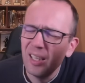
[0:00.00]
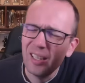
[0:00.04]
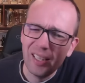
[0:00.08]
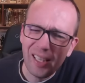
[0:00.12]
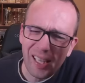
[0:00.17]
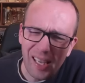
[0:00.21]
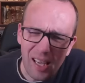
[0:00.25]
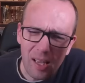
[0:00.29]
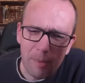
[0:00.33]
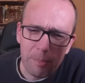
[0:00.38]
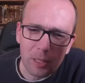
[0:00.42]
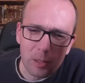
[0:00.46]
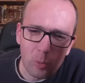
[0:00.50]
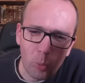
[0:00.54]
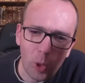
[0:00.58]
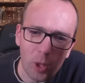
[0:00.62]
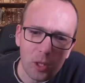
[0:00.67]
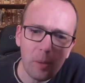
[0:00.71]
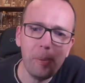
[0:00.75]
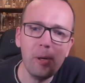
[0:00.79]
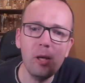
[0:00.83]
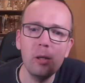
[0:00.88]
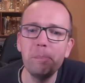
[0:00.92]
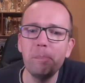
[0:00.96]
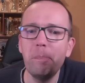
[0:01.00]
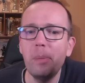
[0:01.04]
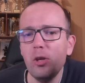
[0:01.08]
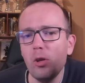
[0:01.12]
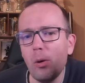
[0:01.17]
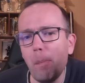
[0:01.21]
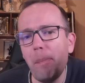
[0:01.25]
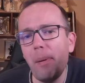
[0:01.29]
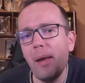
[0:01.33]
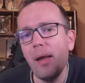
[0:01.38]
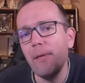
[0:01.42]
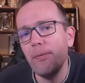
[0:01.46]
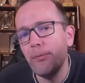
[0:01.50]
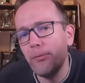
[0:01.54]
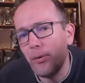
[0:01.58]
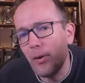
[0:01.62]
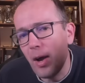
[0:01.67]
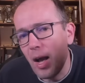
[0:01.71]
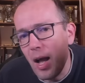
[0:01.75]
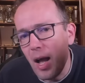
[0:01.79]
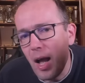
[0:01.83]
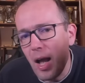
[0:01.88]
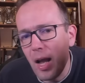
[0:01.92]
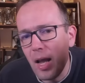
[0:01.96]
yeah, but what about bishop
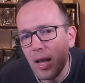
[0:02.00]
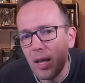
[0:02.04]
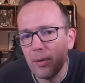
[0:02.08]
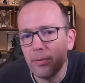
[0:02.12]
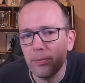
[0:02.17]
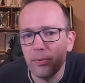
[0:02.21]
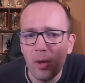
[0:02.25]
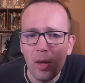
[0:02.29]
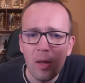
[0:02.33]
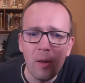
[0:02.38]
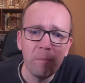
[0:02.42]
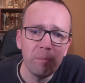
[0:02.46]
a5,